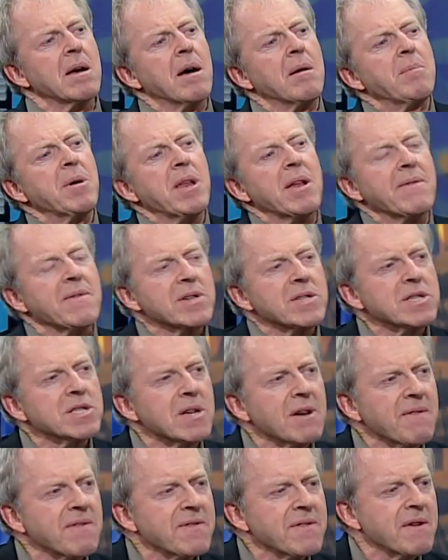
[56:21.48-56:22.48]
a bit of a
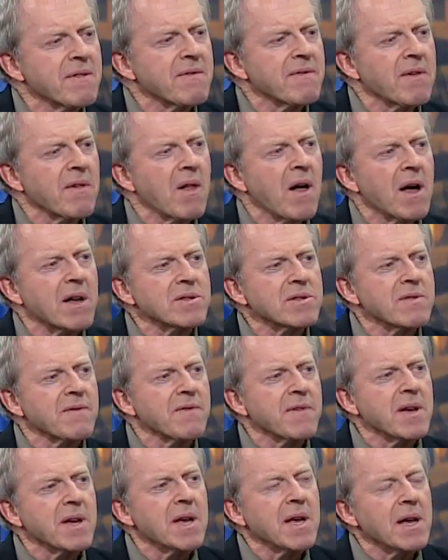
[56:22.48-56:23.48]
shift in
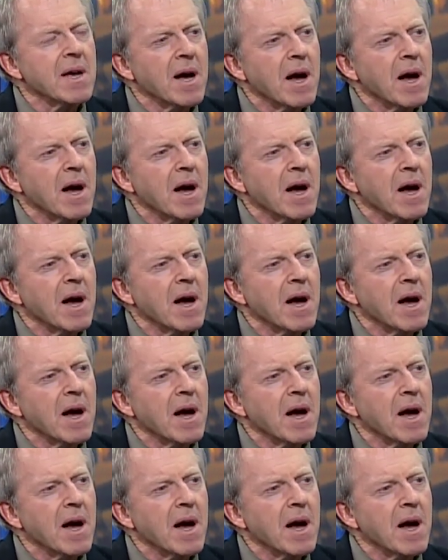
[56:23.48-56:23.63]
philosophy?